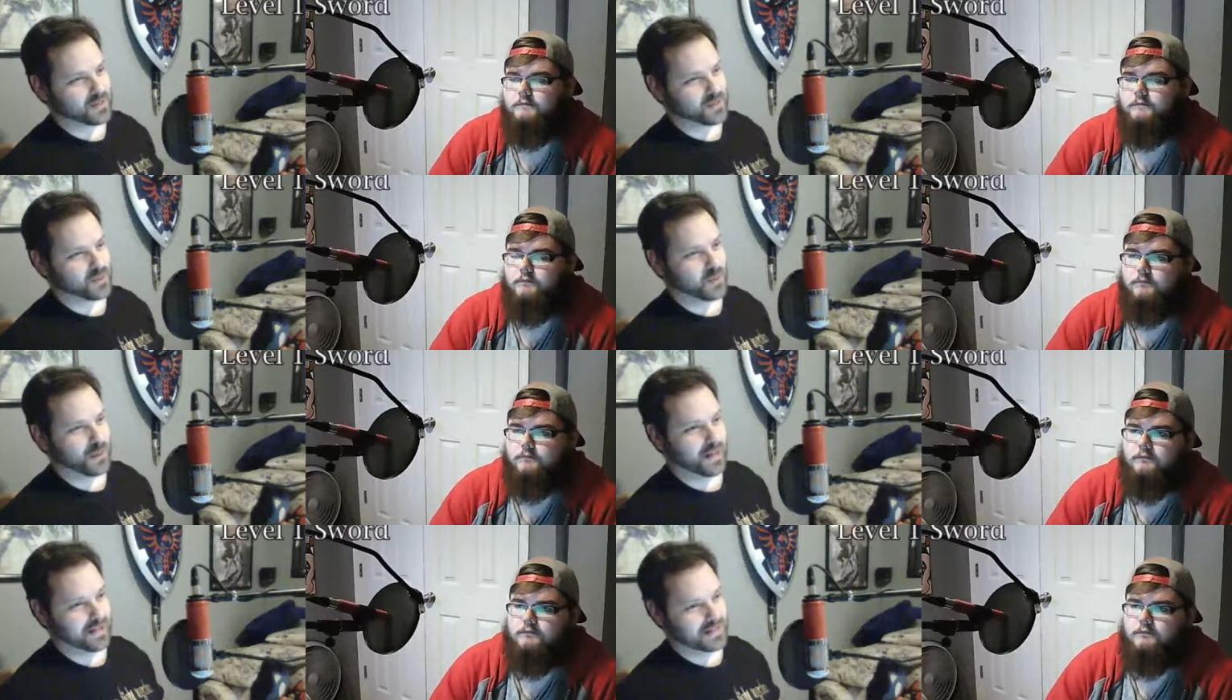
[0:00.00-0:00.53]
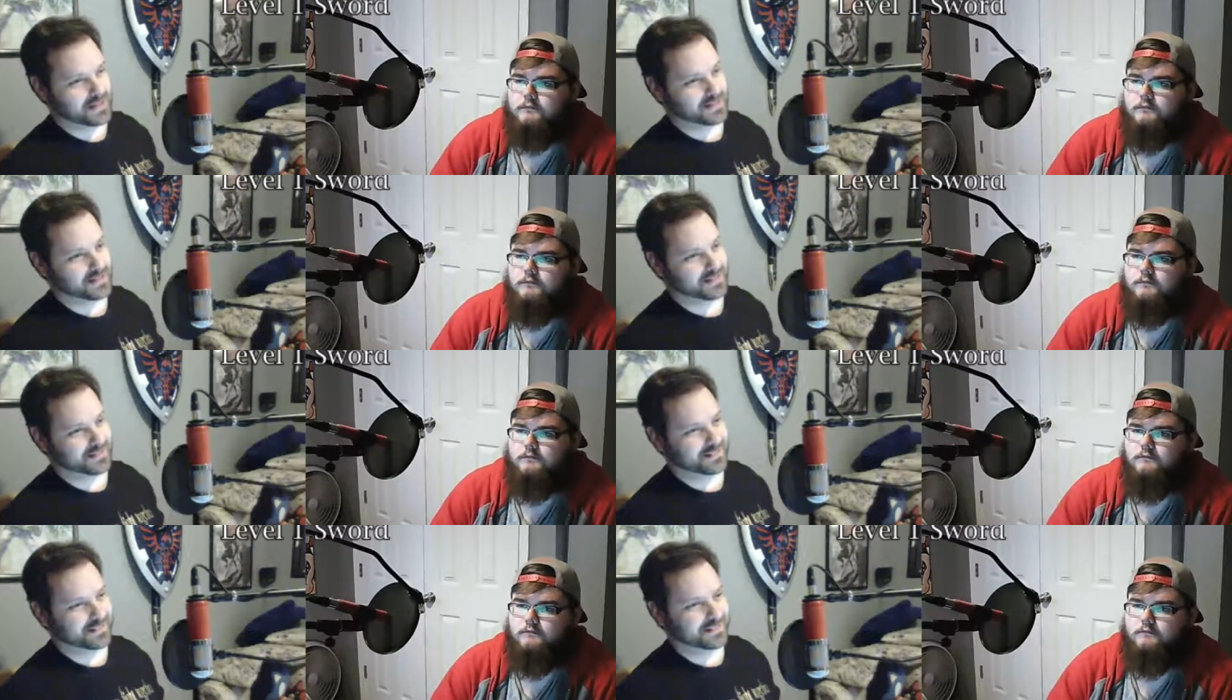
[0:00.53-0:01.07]

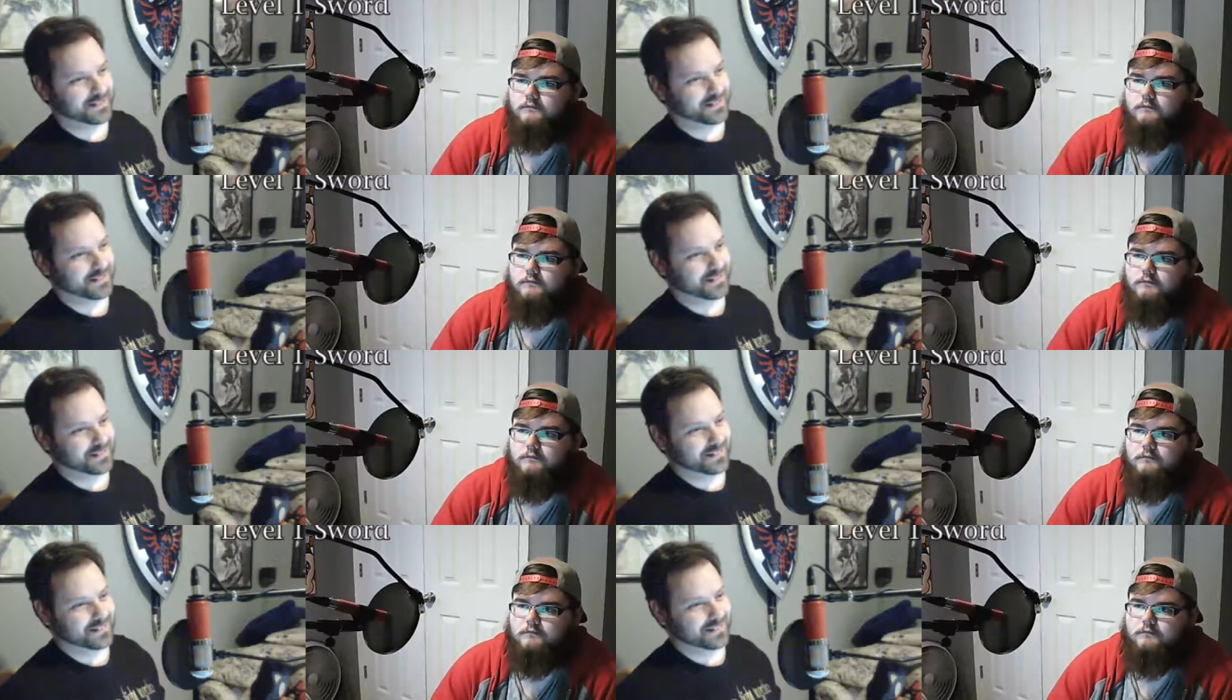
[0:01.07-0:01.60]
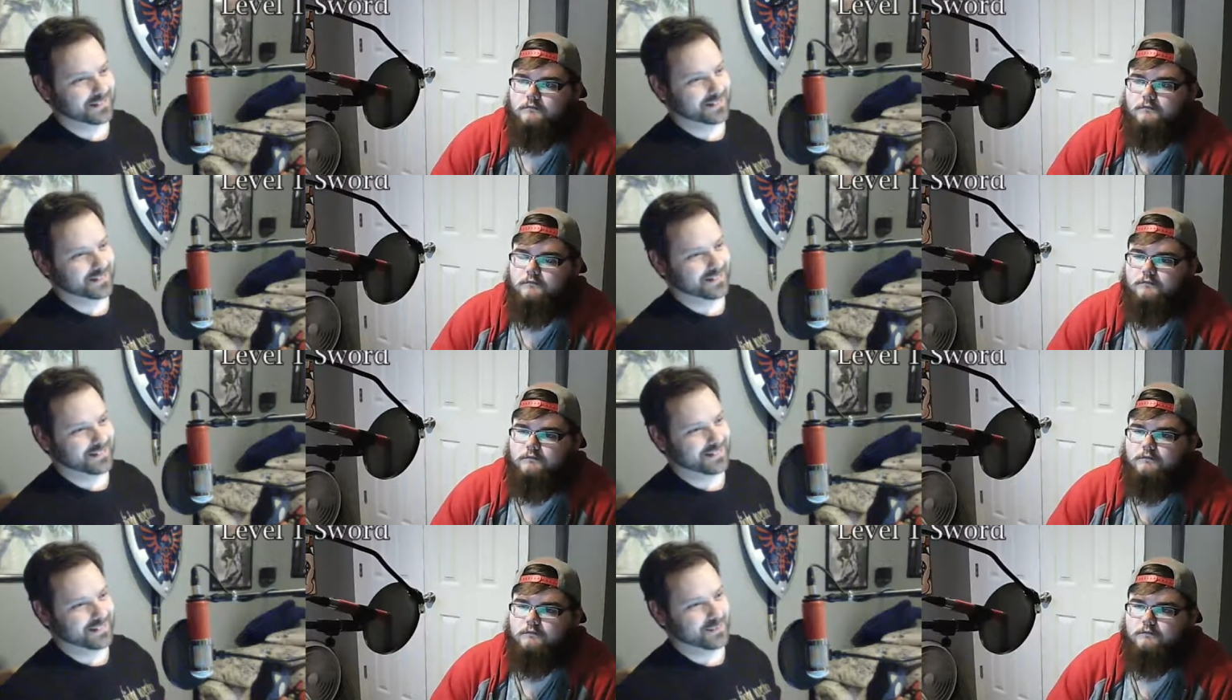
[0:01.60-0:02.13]
Speaker 1: twice,
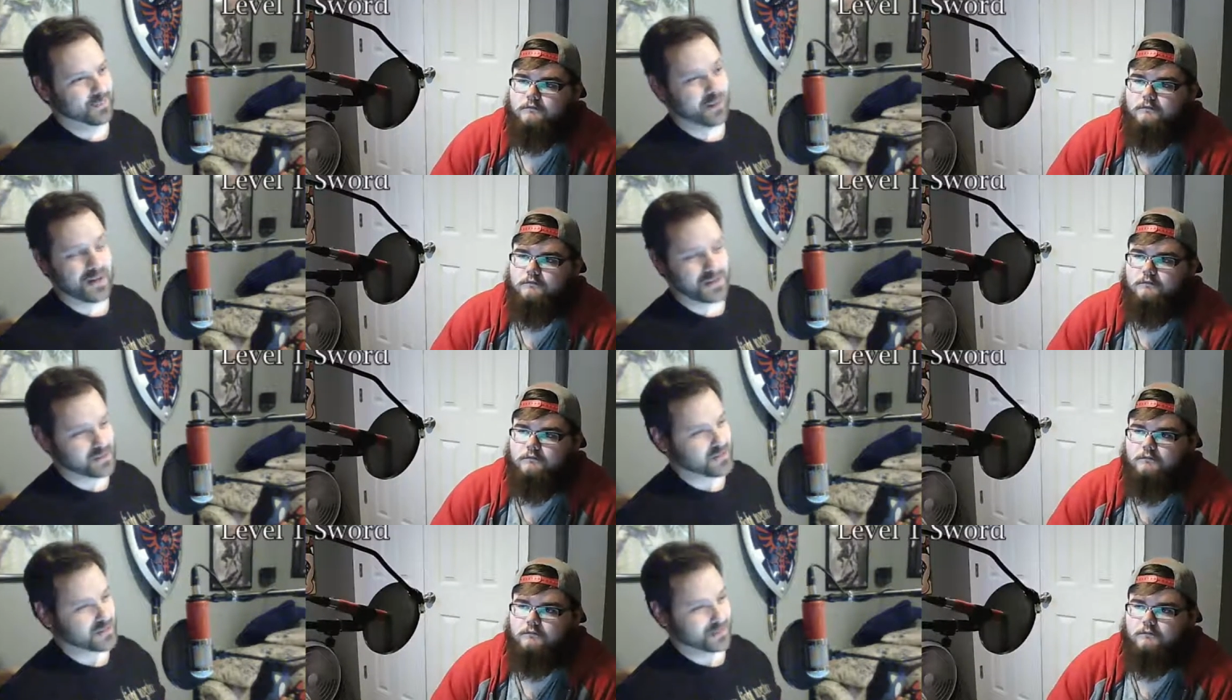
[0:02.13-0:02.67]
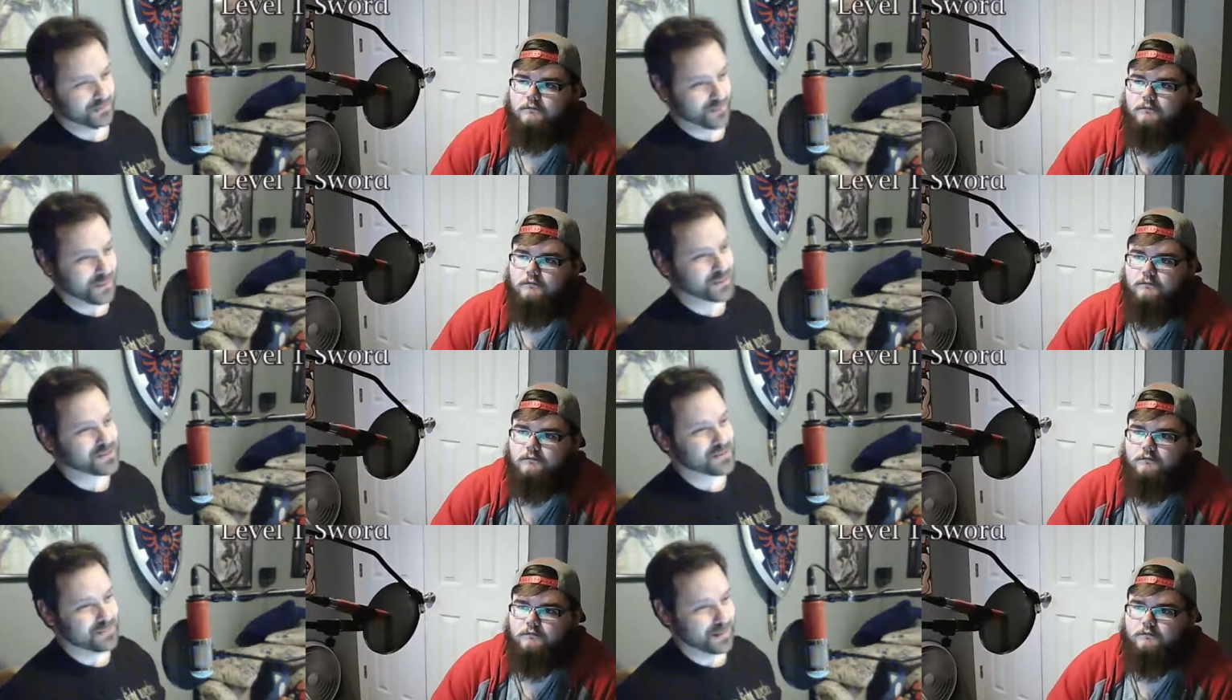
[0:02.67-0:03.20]
whereas you're
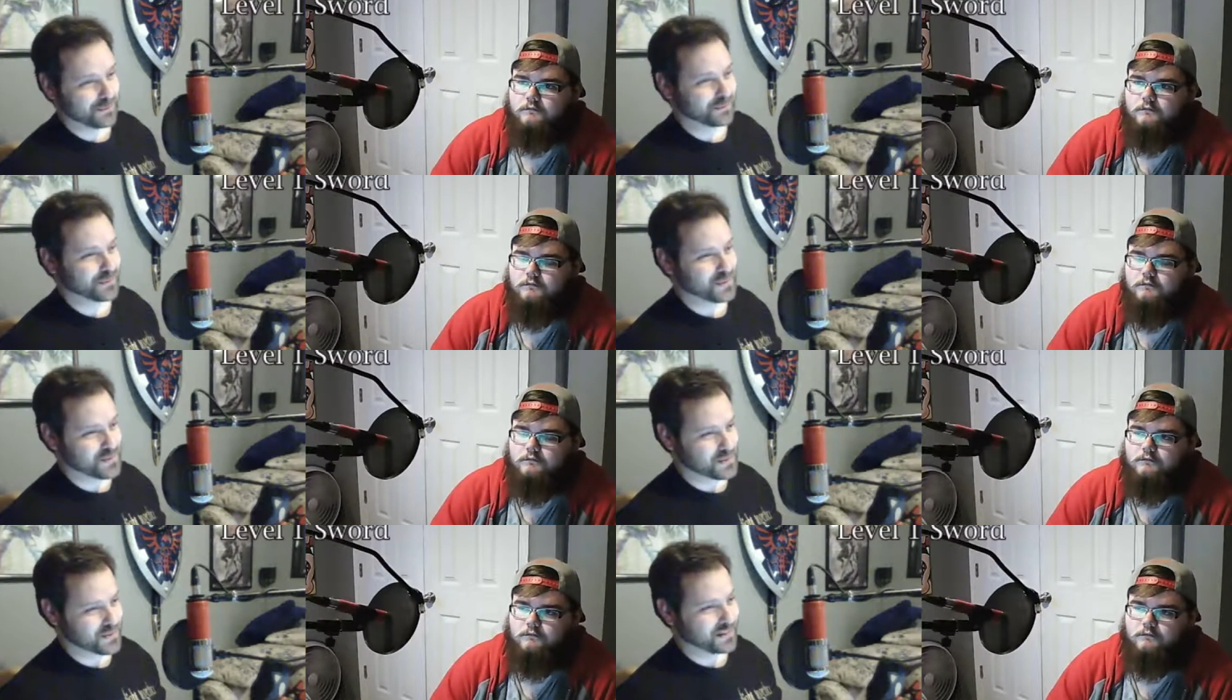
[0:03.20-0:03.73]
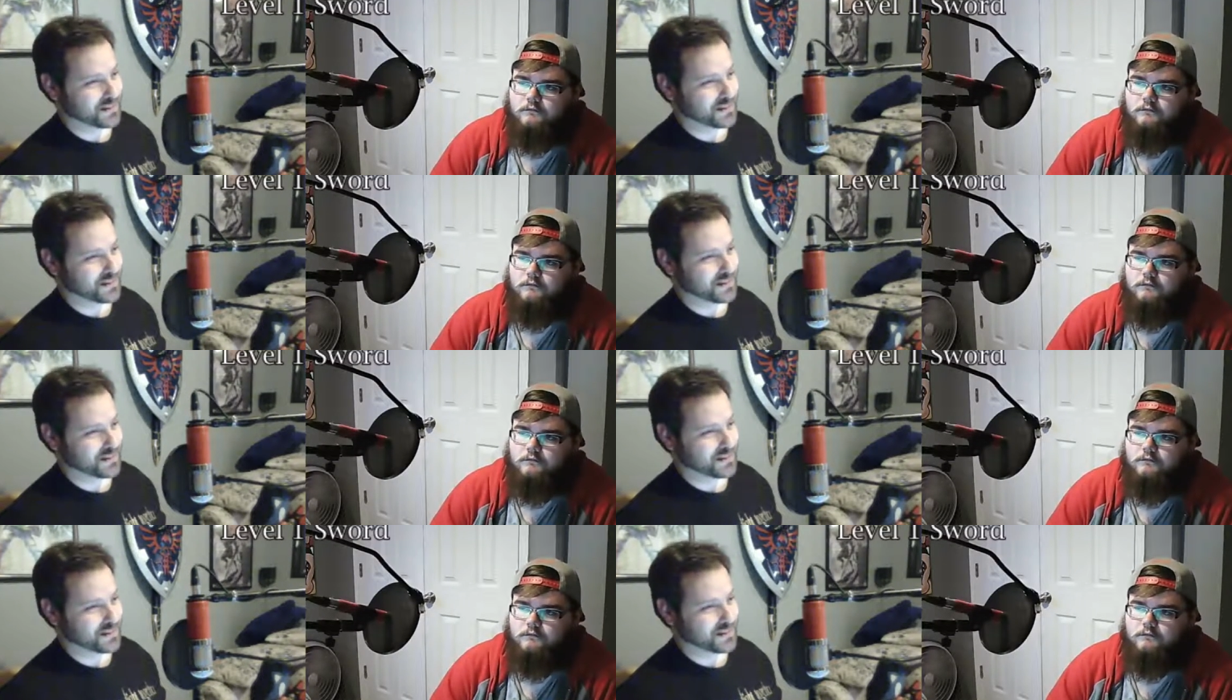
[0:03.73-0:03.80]
supposed to be able to use it